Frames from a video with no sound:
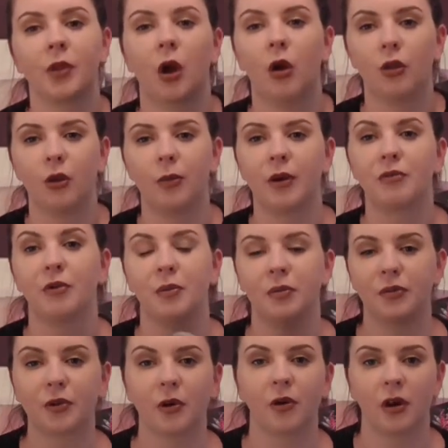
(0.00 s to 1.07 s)
although my
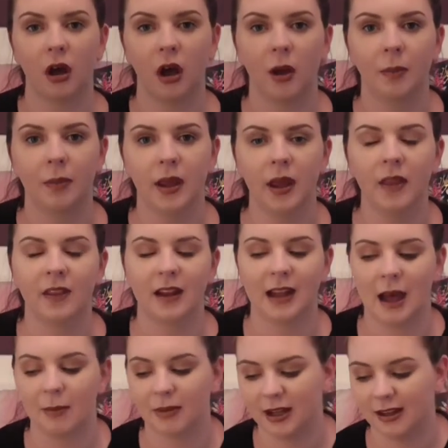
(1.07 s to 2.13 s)
room's got carpet, the
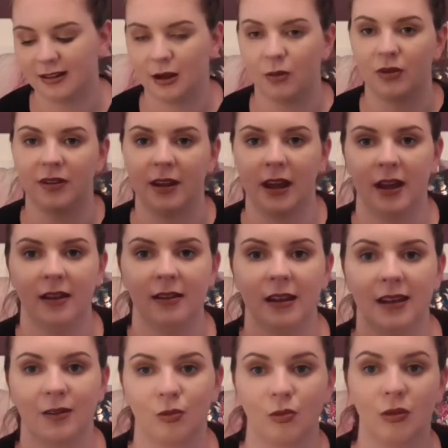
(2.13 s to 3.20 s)
laminate downstairs
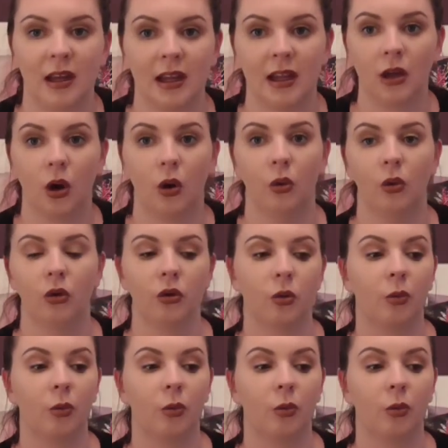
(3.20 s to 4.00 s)
is really cold,